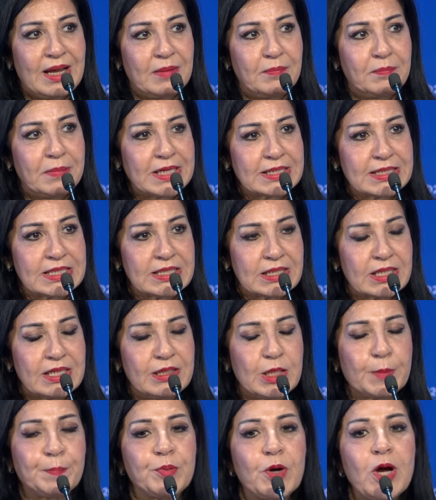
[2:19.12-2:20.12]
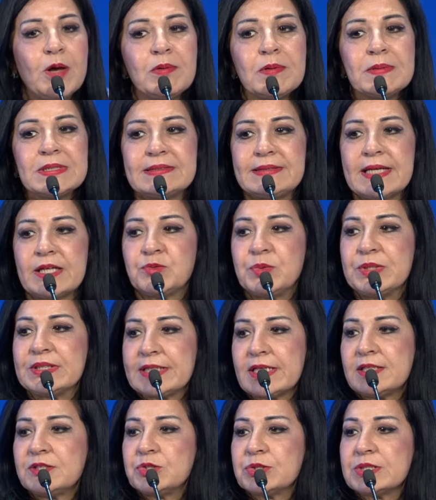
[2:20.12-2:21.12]
But the problem is that we
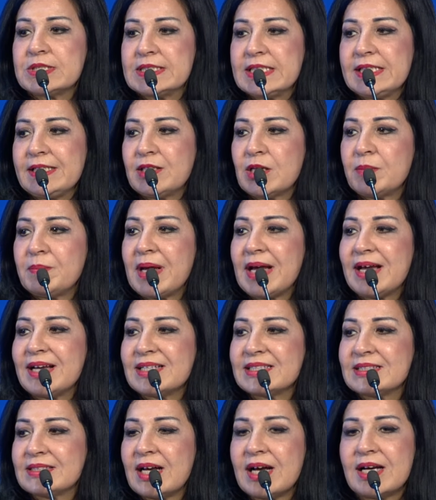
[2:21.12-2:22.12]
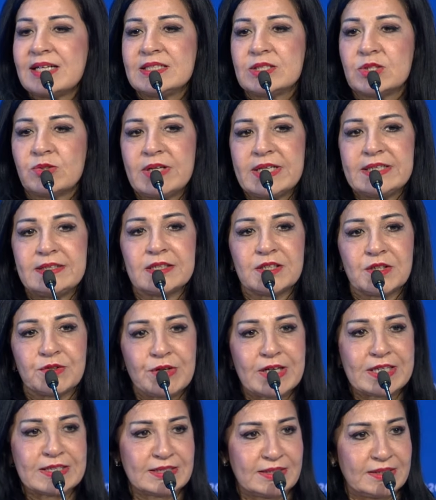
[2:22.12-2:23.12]
tend to see them as isolated
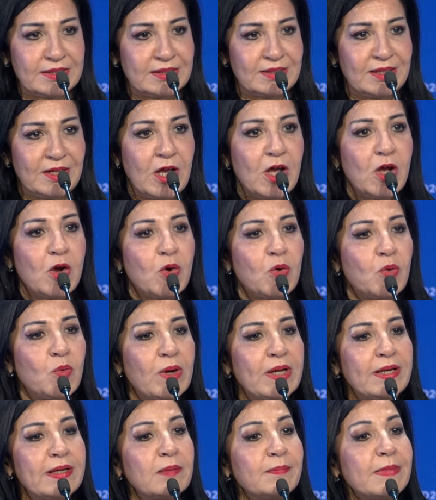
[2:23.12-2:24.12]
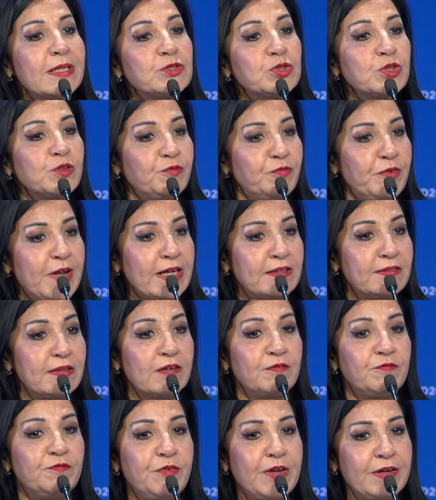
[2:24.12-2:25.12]
crises, while in a matter of fact, they're
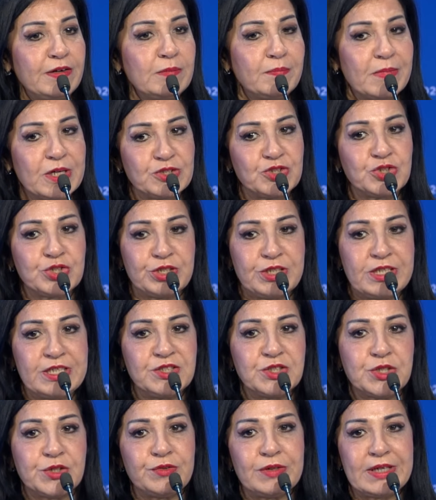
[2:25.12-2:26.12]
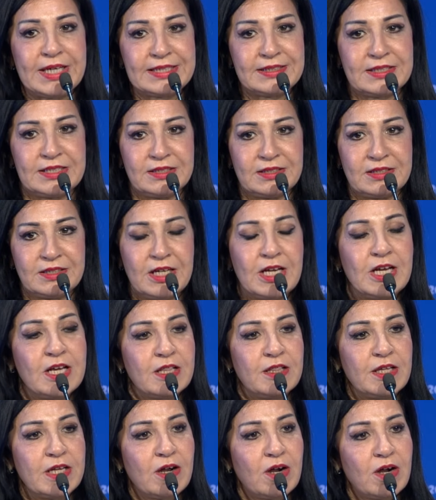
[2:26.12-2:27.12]
very much interrelated.
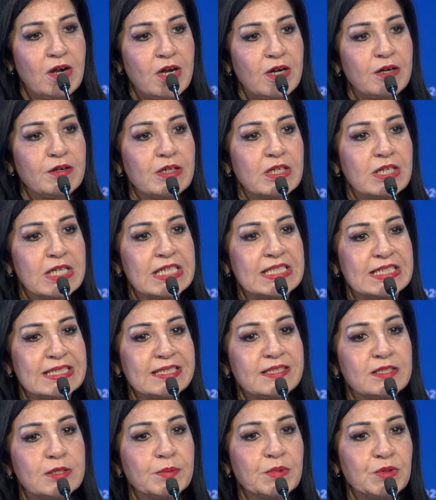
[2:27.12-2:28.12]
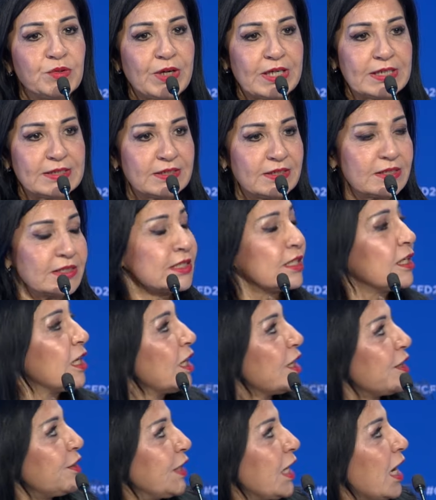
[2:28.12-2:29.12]
They are a system crisis.
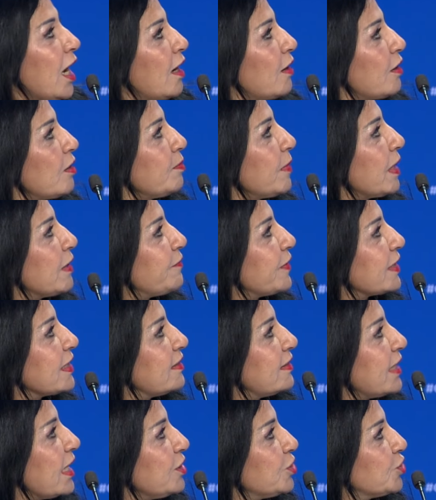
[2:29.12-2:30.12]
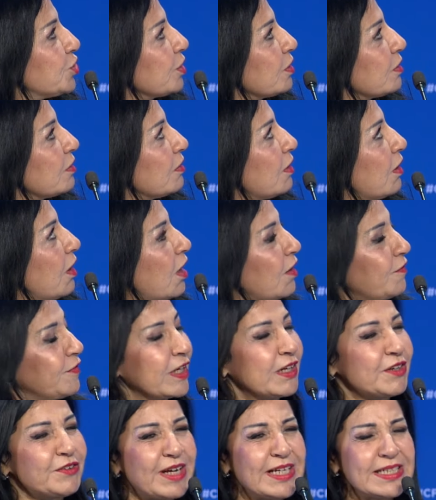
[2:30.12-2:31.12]
They are a manifestation of a
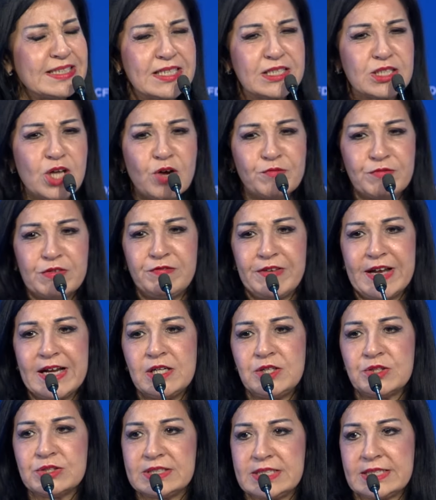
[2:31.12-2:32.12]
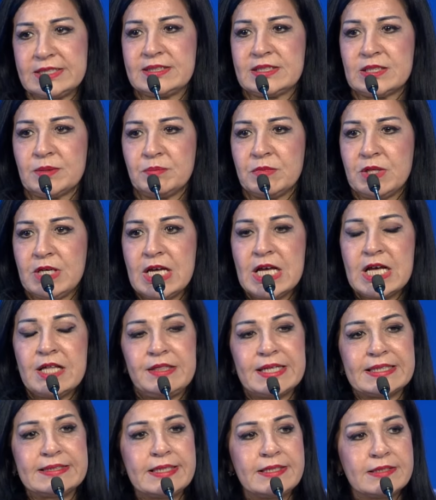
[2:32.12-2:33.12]
crisis of a value system
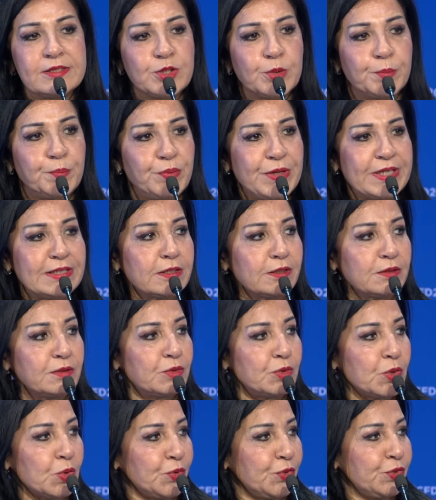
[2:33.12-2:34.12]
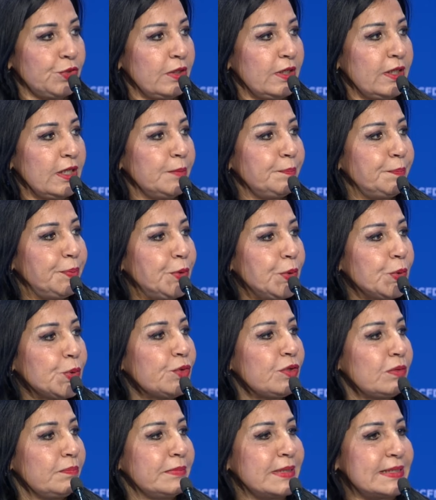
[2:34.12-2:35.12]
that interpreted growth in
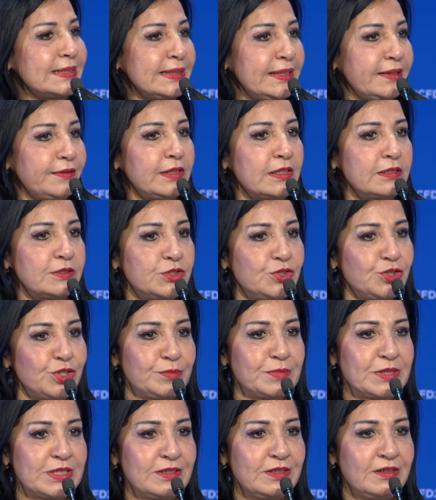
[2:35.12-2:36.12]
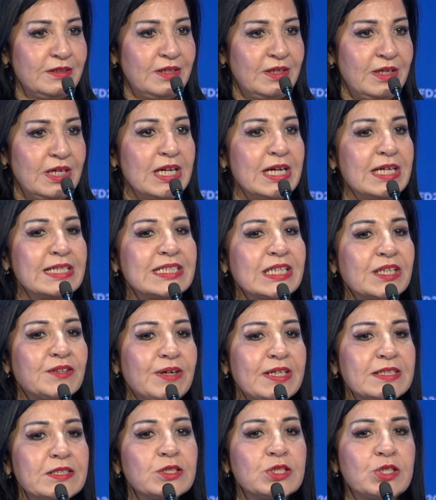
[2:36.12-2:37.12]
pure material terms. It's a
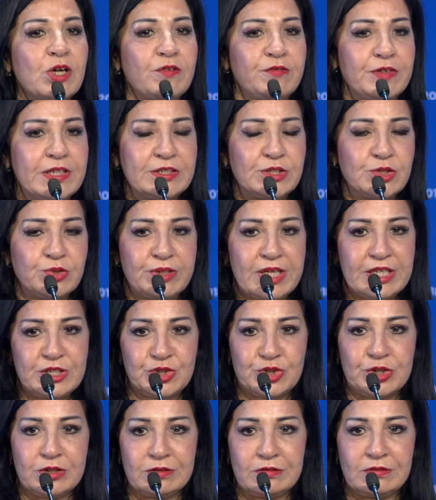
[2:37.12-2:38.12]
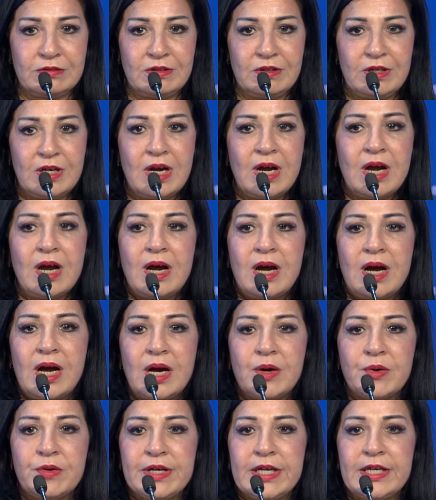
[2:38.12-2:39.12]
crisis of education.
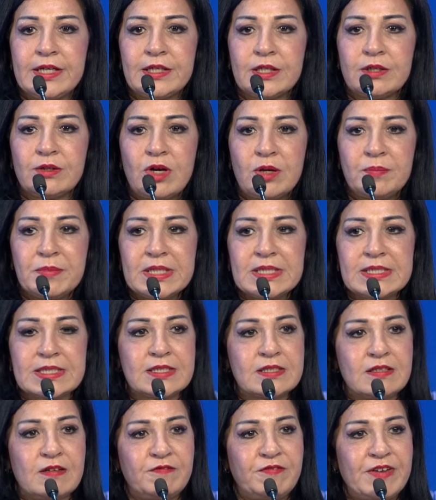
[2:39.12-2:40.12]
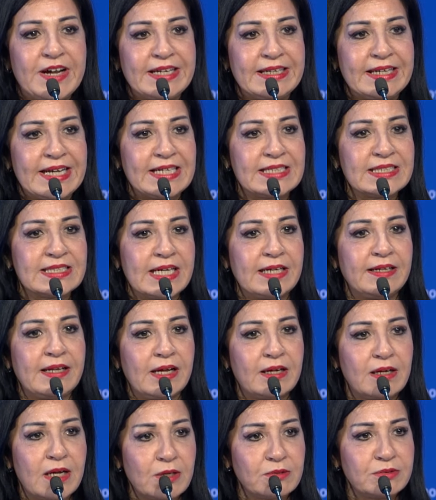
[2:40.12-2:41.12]
Our economics, finance, and
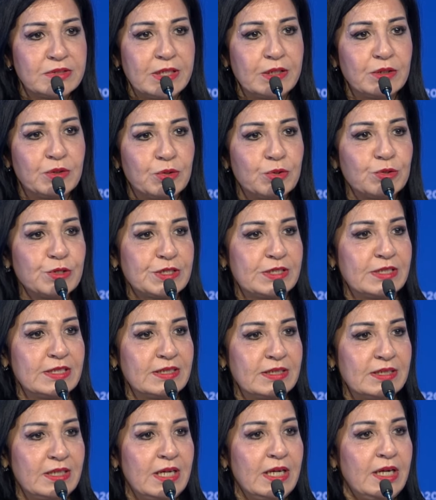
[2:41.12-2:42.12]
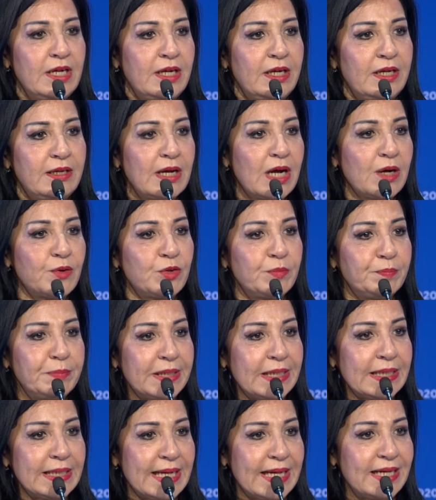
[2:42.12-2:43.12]
accounting courses in our
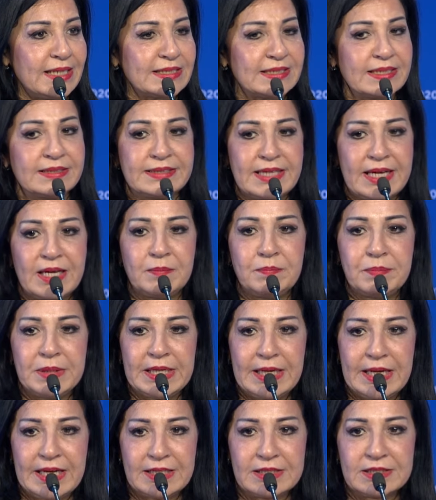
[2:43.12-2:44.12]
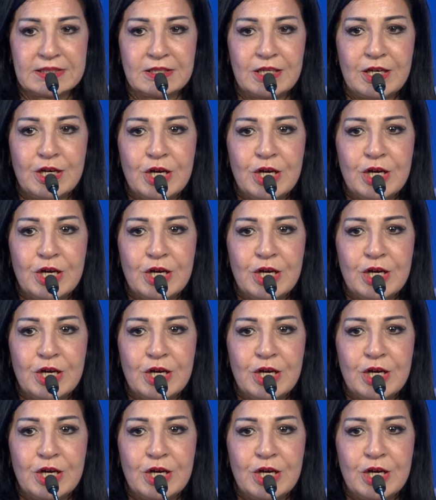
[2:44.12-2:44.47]
BAs and MBAs